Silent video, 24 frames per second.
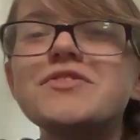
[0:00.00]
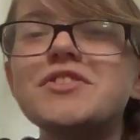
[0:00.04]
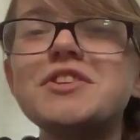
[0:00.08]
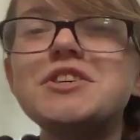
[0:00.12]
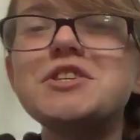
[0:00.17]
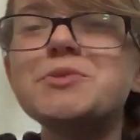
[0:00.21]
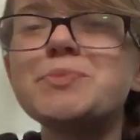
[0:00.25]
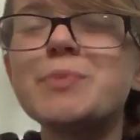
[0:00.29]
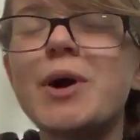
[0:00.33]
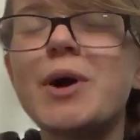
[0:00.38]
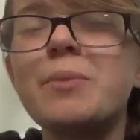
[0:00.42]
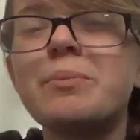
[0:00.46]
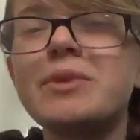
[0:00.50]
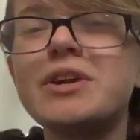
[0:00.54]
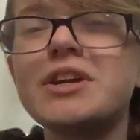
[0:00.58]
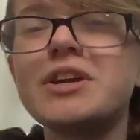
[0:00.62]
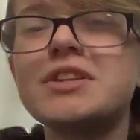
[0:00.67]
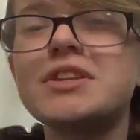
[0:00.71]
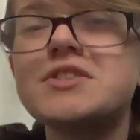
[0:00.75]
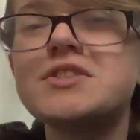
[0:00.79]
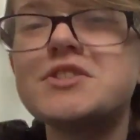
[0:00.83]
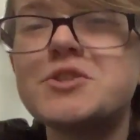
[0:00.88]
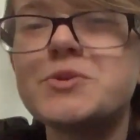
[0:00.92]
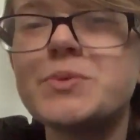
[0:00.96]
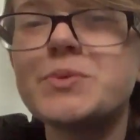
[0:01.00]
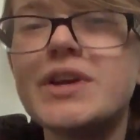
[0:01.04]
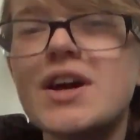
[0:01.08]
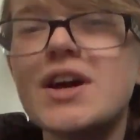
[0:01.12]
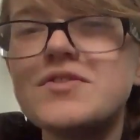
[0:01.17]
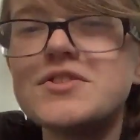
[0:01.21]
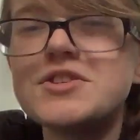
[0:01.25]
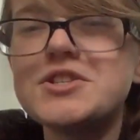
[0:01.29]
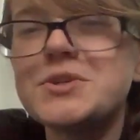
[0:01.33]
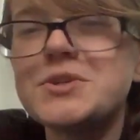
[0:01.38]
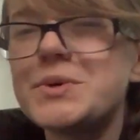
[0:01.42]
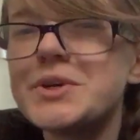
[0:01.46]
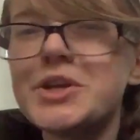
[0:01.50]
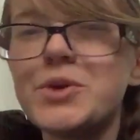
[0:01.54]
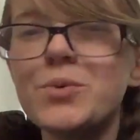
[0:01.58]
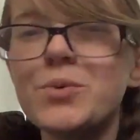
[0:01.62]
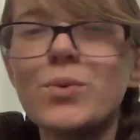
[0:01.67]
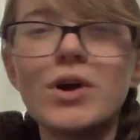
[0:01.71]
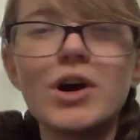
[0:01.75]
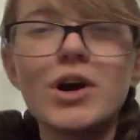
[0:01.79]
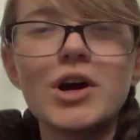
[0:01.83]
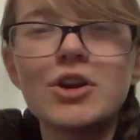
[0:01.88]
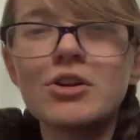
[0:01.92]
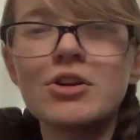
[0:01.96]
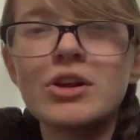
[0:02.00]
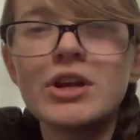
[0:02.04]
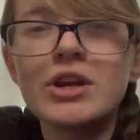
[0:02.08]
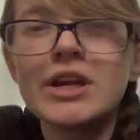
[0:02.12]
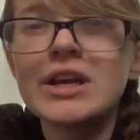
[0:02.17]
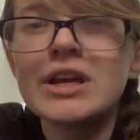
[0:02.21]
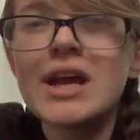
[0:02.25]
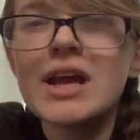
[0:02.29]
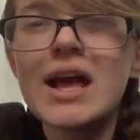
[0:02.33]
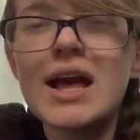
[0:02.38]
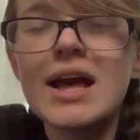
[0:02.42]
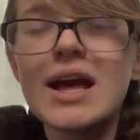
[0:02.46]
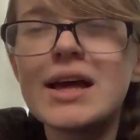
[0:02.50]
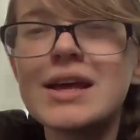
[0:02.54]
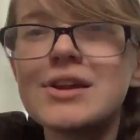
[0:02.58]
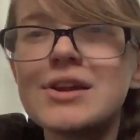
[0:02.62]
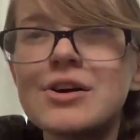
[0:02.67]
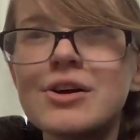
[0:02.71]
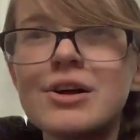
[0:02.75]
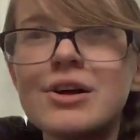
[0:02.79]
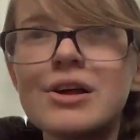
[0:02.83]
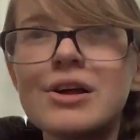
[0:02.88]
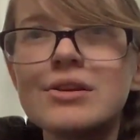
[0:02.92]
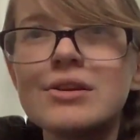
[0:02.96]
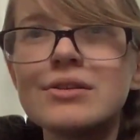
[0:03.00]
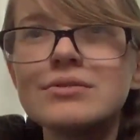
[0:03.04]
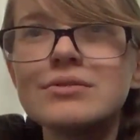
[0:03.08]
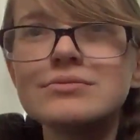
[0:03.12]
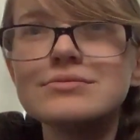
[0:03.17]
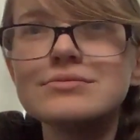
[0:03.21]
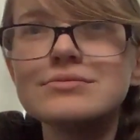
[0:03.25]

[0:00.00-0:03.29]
for these pumpkins, do we have to do any watering at all?